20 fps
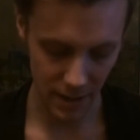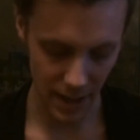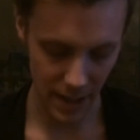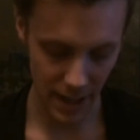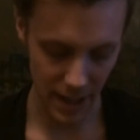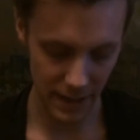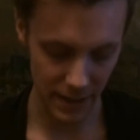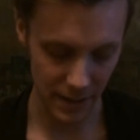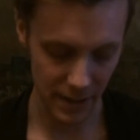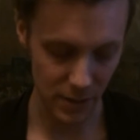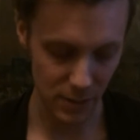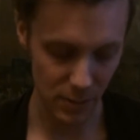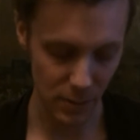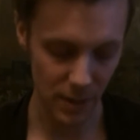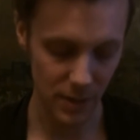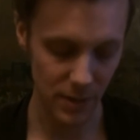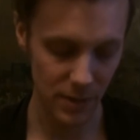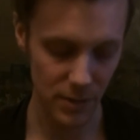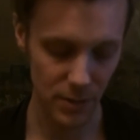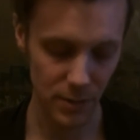and these
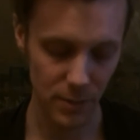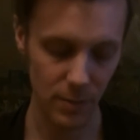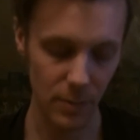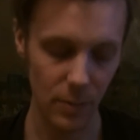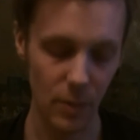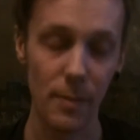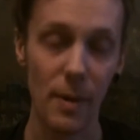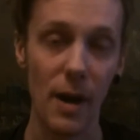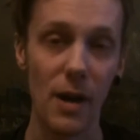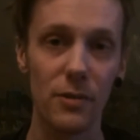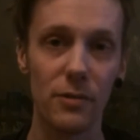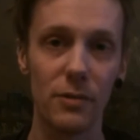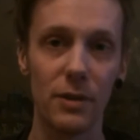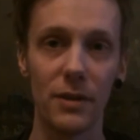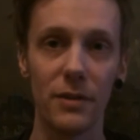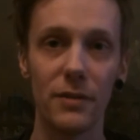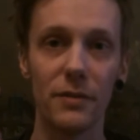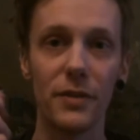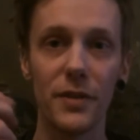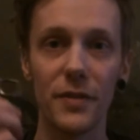ones were about
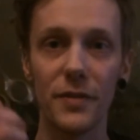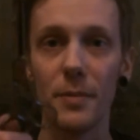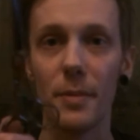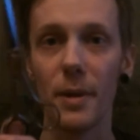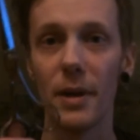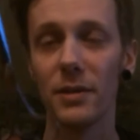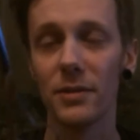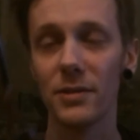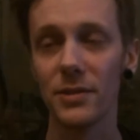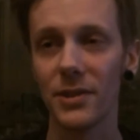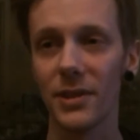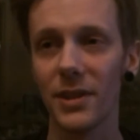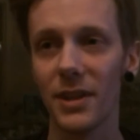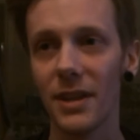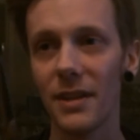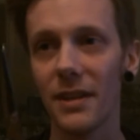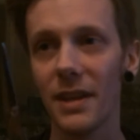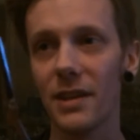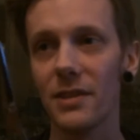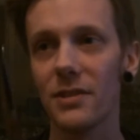350 pounds,
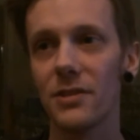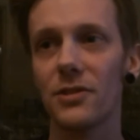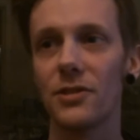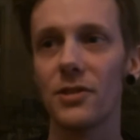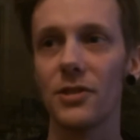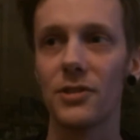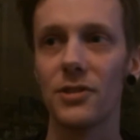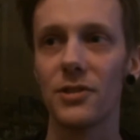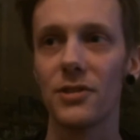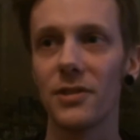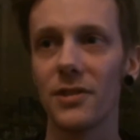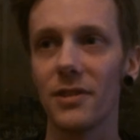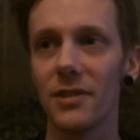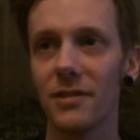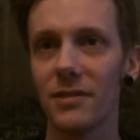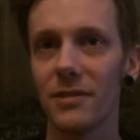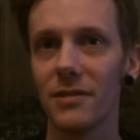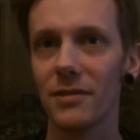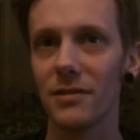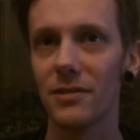and that just
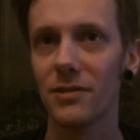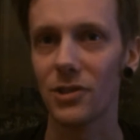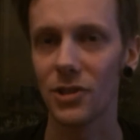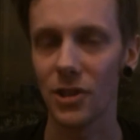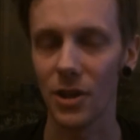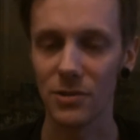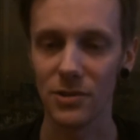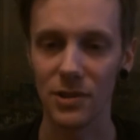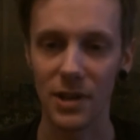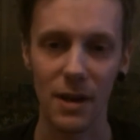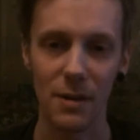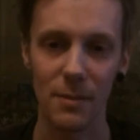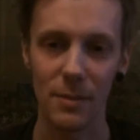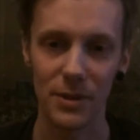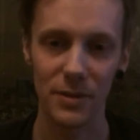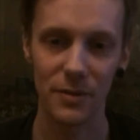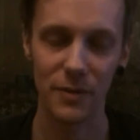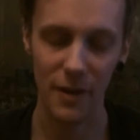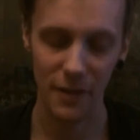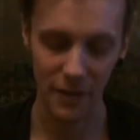shows how
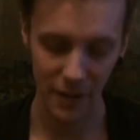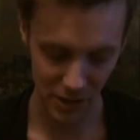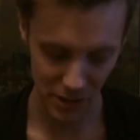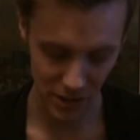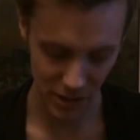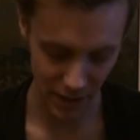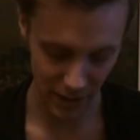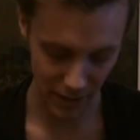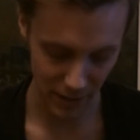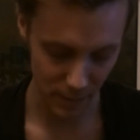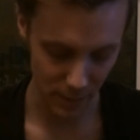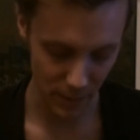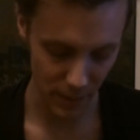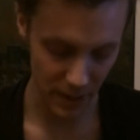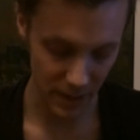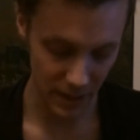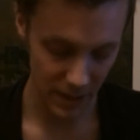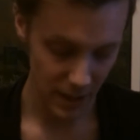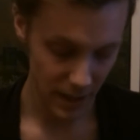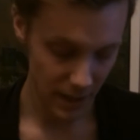much variation there can be.